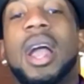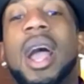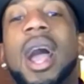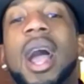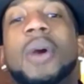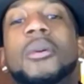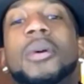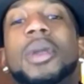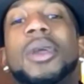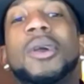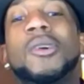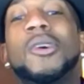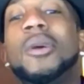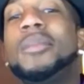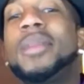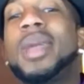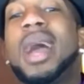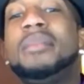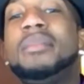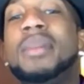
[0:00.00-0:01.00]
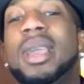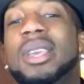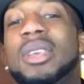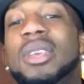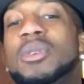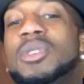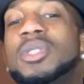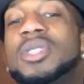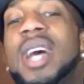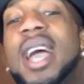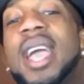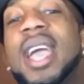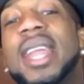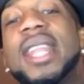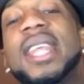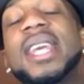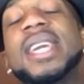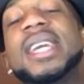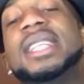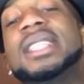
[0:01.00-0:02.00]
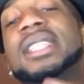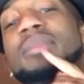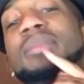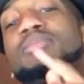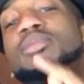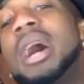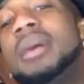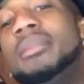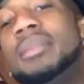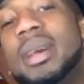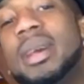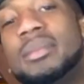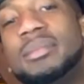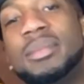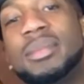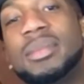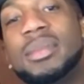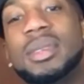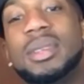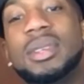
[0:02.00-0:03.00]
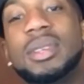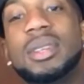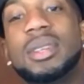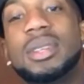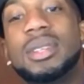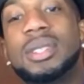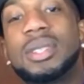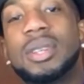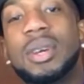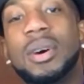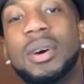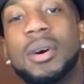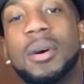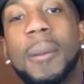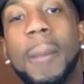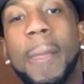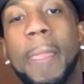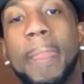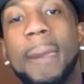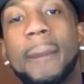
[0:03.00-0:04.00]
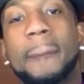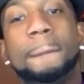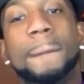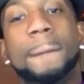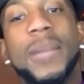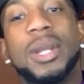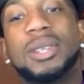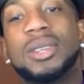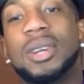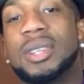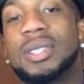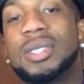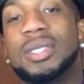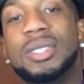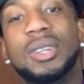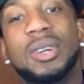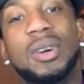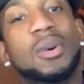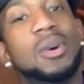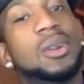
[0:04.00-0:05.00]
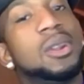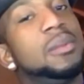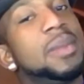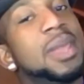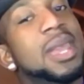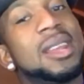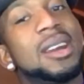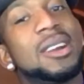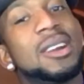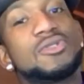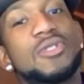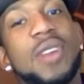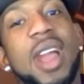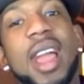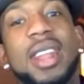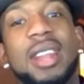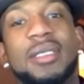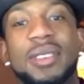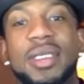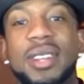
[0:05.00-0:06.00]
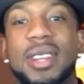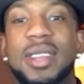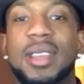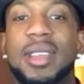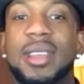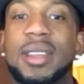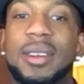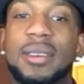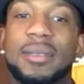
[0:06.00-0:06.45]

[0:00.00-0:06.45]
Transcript: And when you come here and make you side, it's a problem. So we just, hold on me and grind every day.